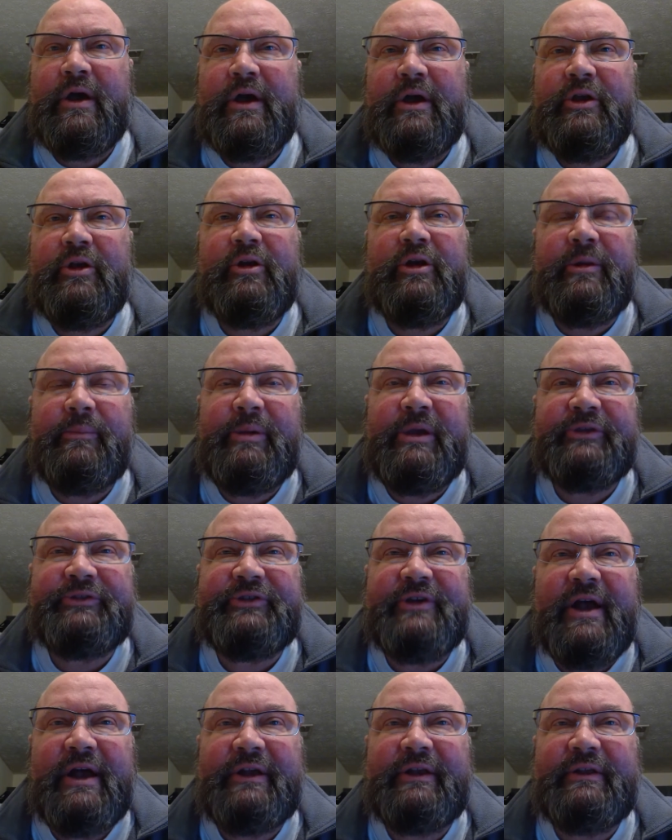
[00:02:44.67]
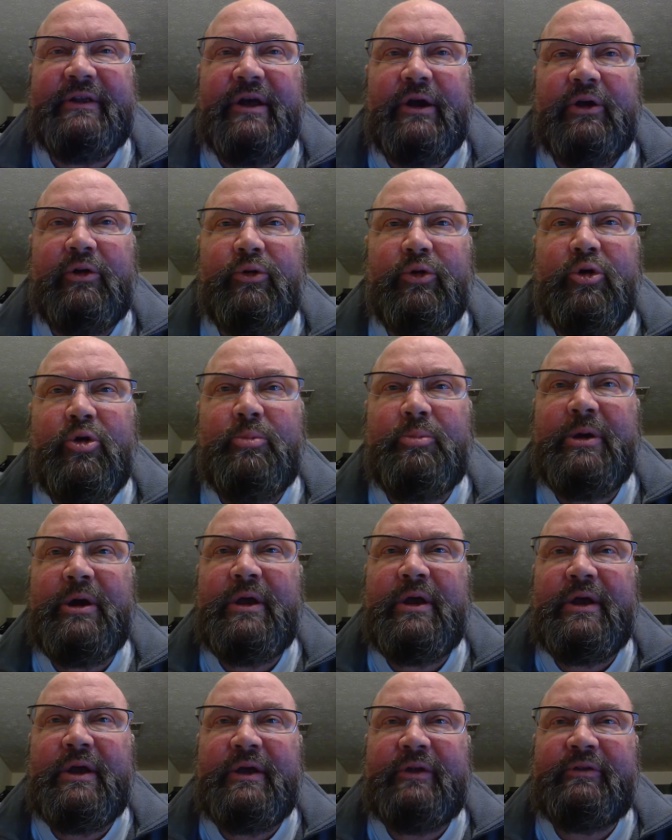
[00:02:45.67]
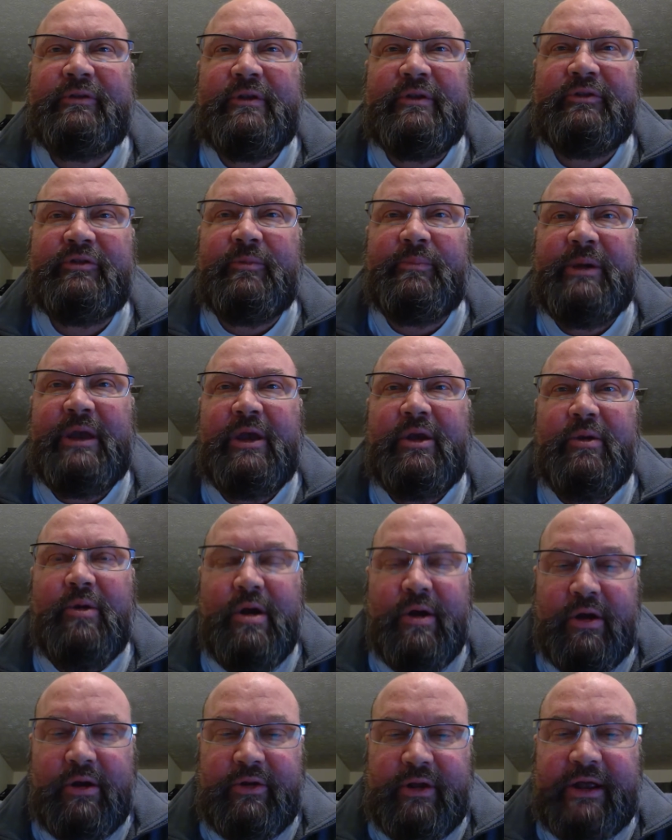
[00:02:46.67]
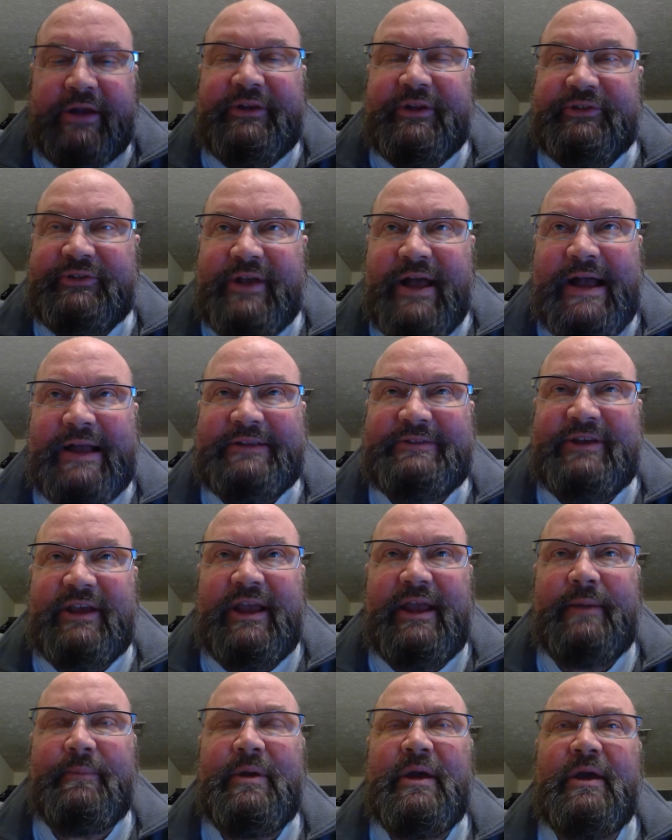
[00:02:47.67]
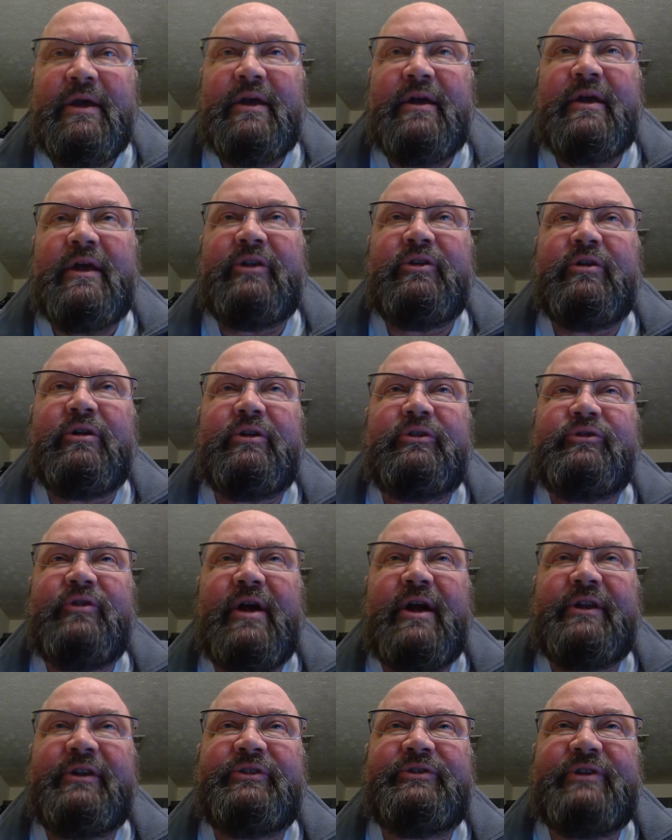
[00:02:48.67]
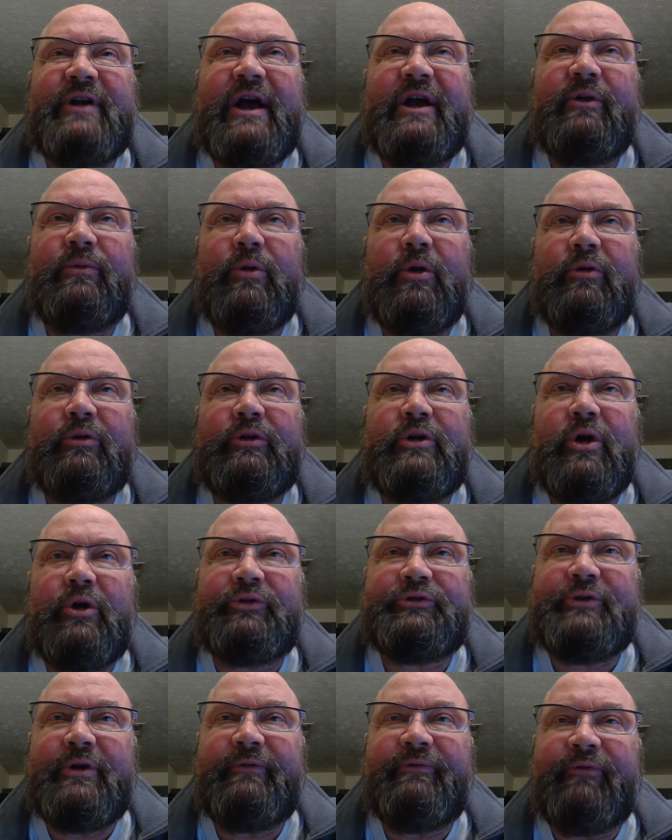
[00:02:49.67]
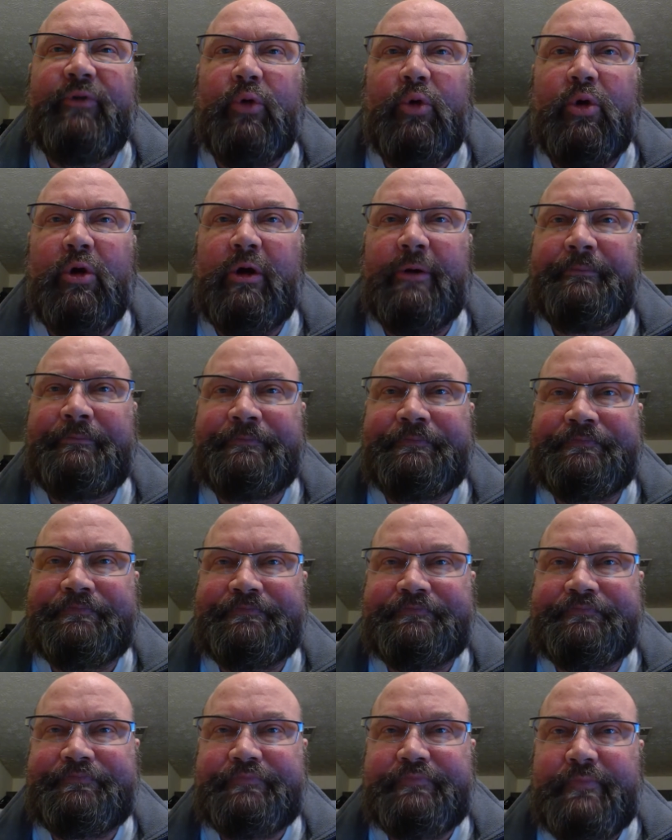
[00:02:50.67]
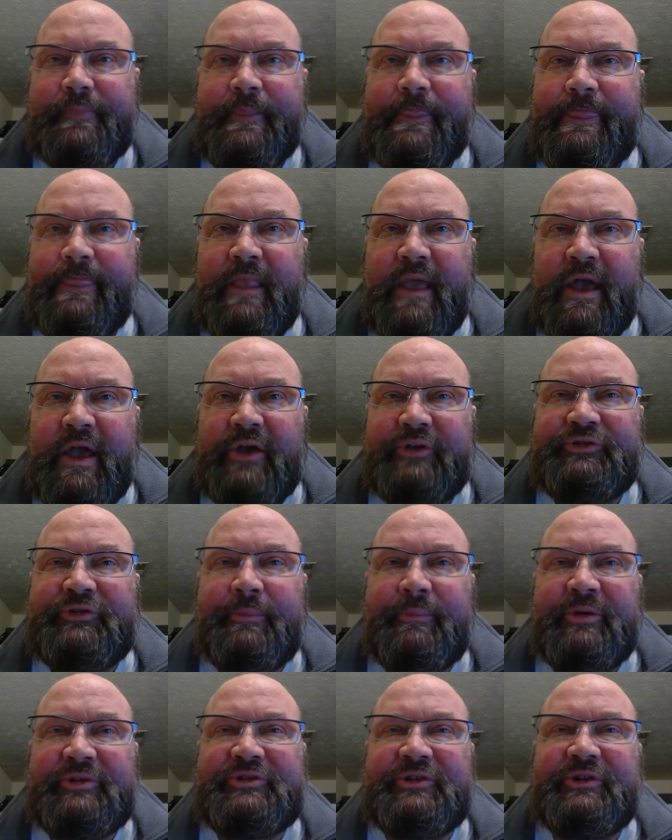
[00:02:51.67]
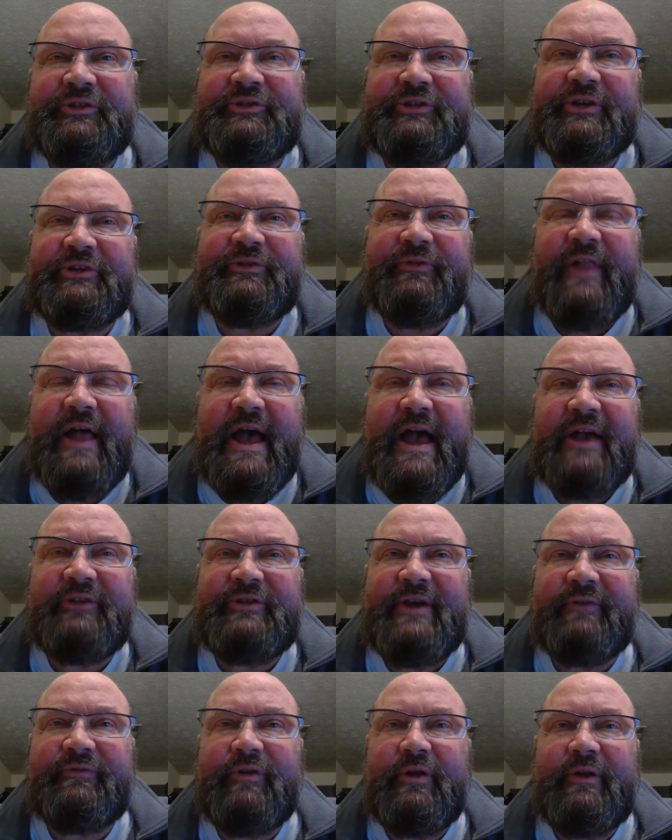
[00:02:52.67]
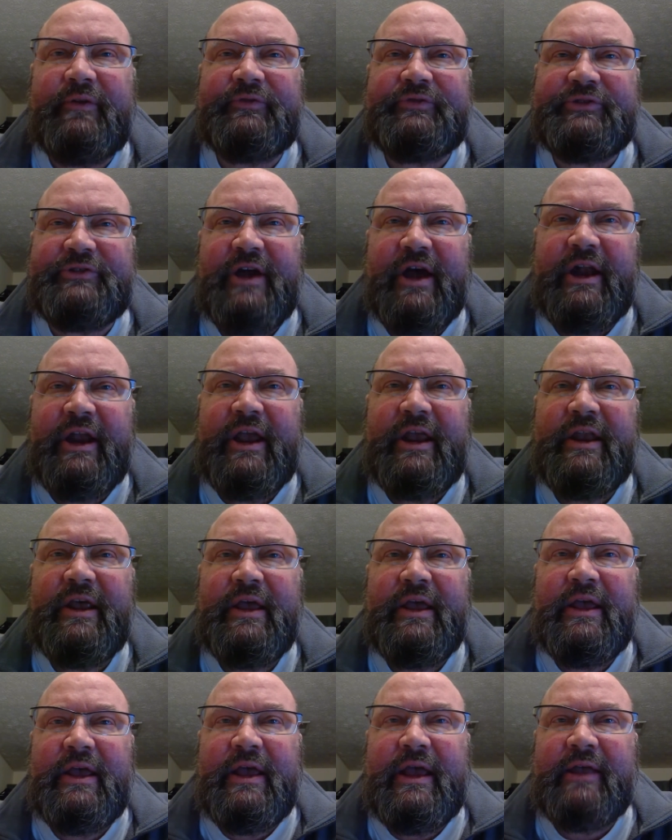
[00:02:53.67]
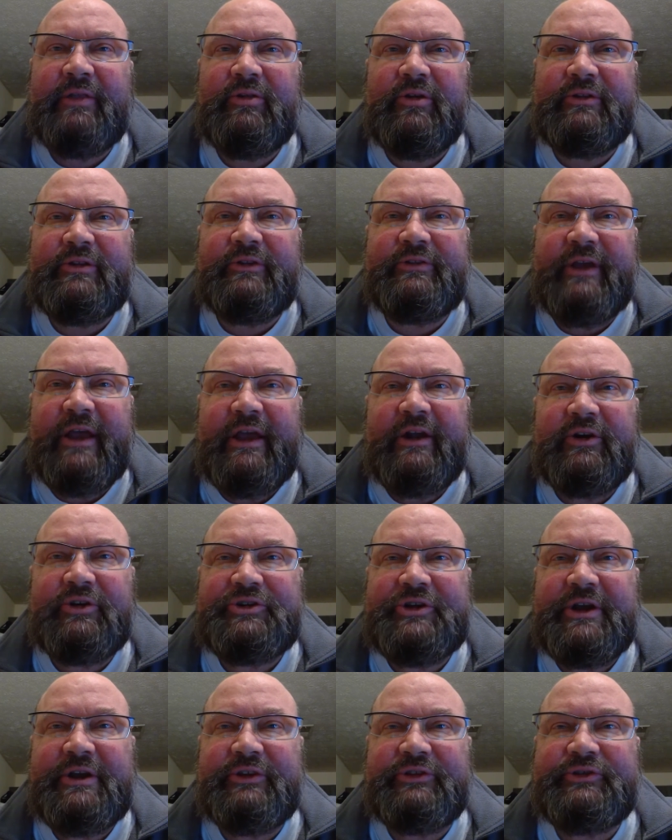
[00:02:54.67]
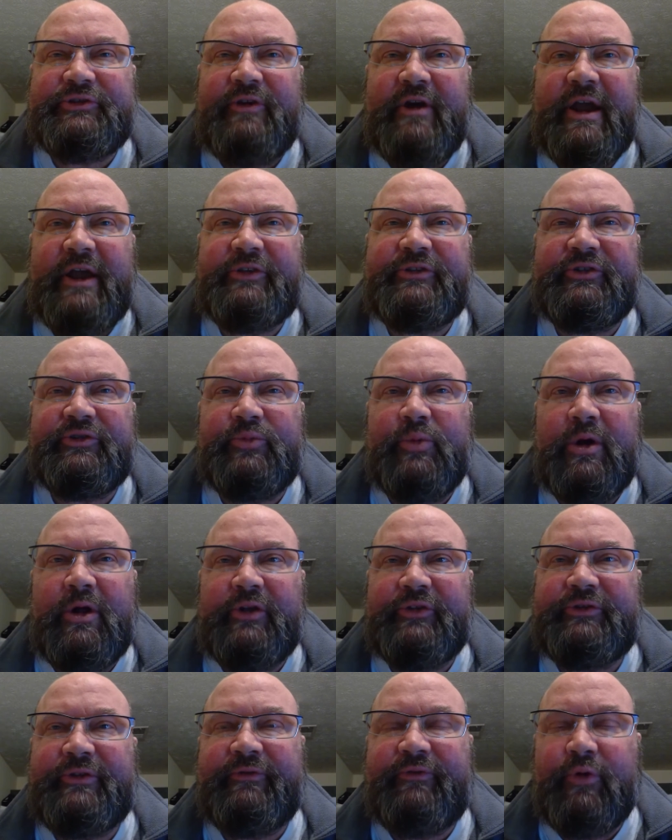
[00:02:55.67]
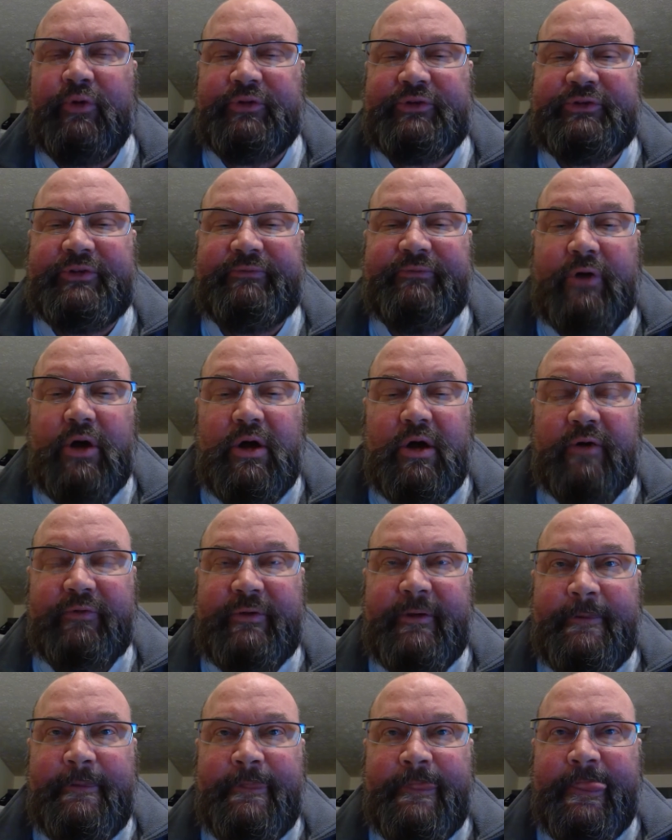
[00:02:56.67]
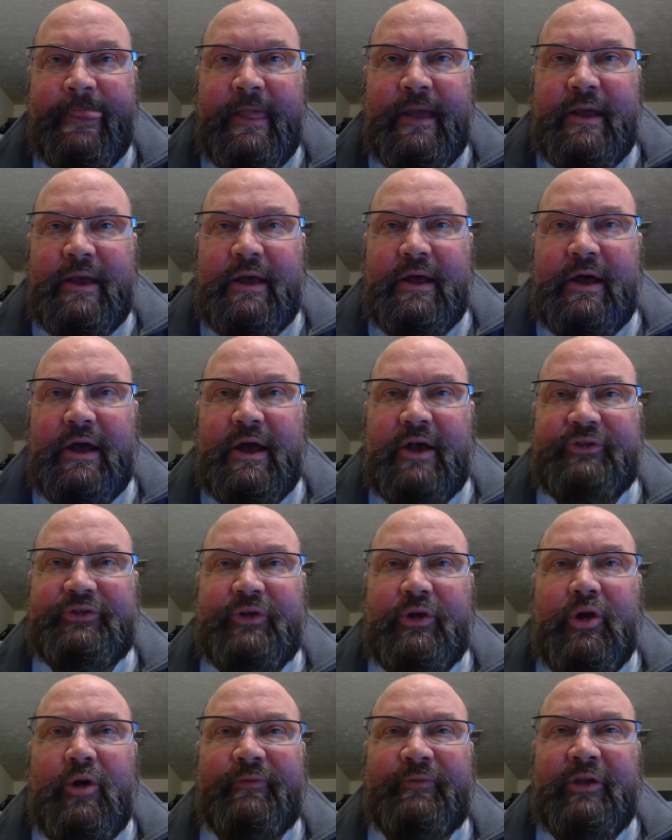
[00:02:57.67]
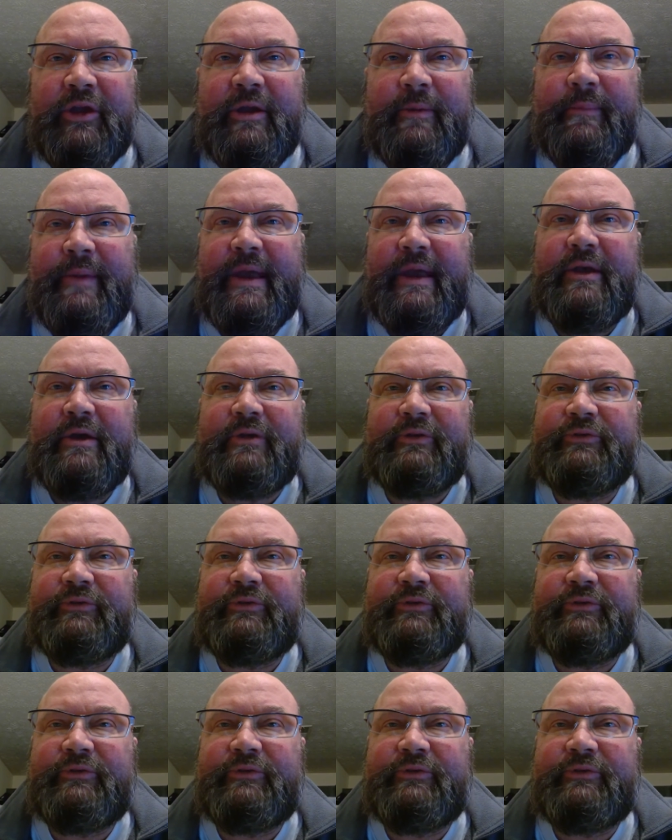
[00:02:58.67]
you're going to be assigned a group to be a design team, and you're going to try and design a roller coaster for submission to Six Flags after you've studied and looked at the energy constraints as well as the forces involved, so that hopefully you can make